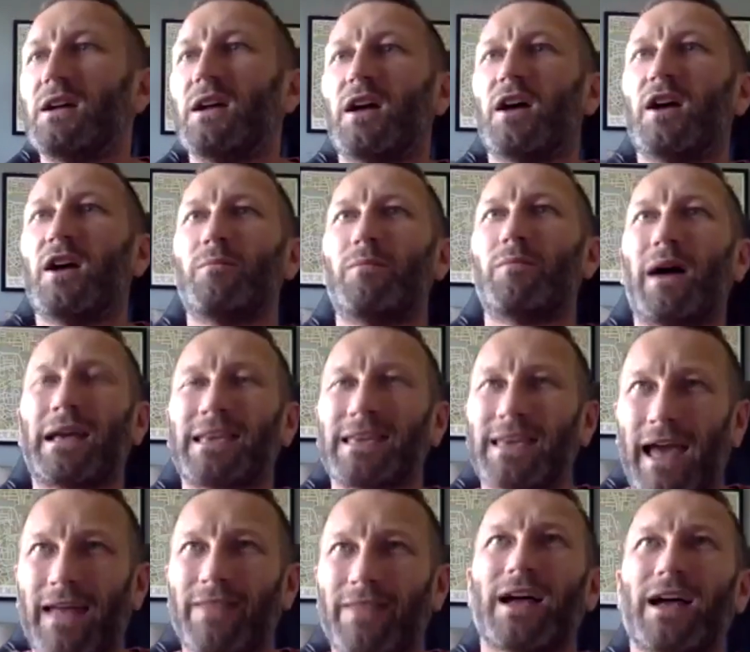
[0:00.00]

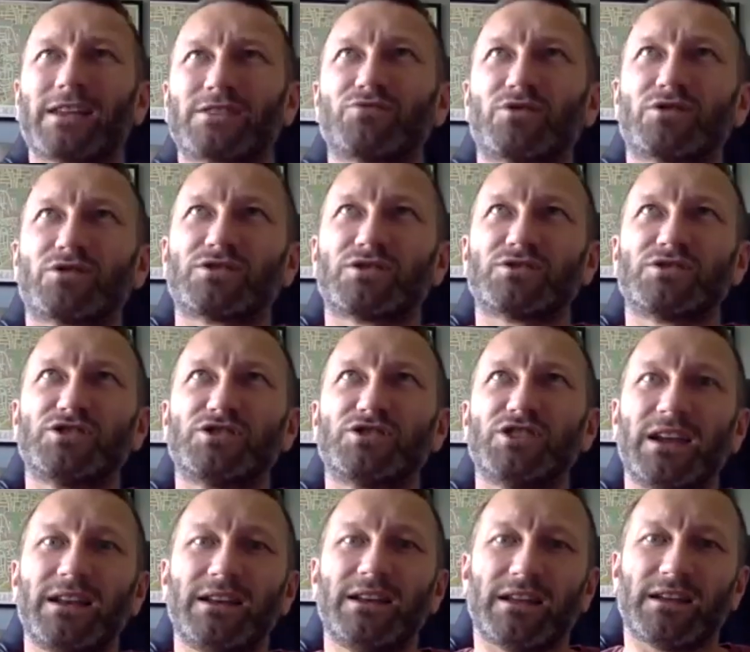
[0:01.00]
Again, that's Russell's
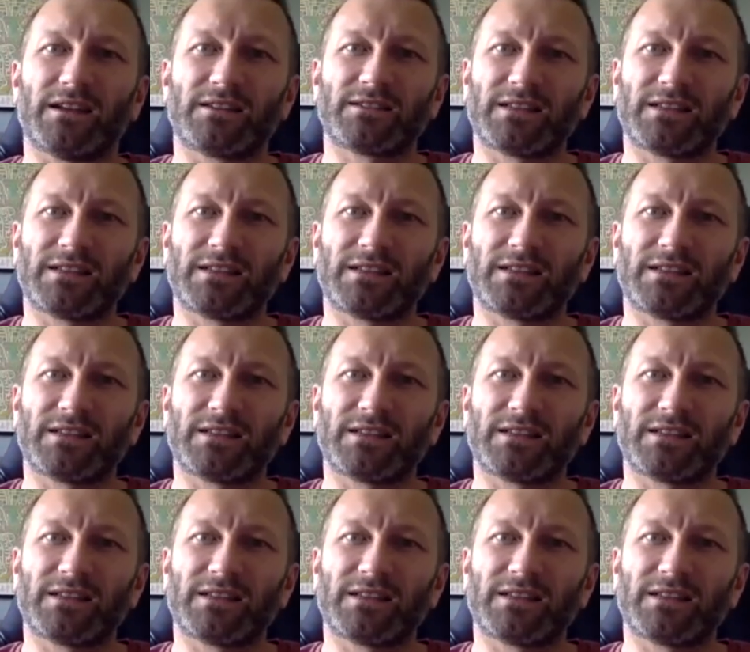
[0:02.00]
genius.